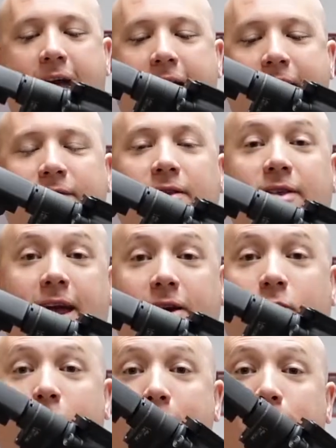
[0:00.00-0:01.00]
having
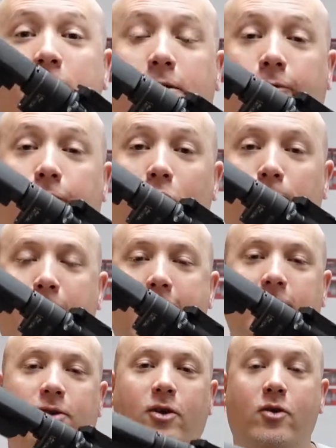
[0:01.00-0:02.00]
that grip to fold
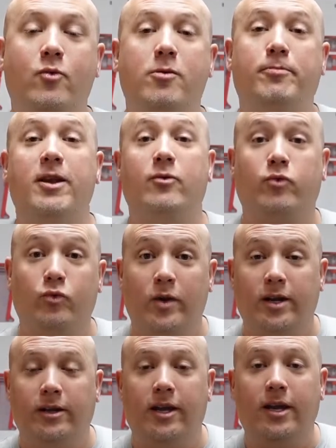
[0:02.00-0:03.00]
back to would be
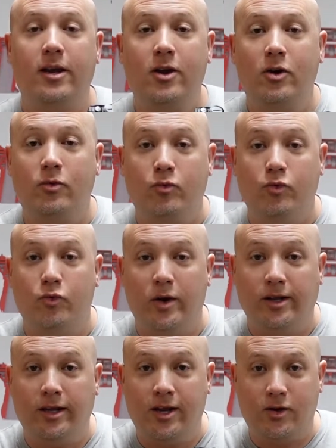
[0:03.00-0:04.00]
really,
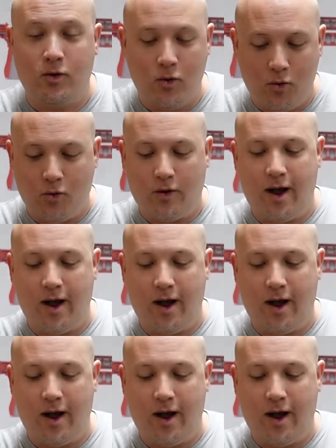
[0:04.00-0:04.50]
really cool.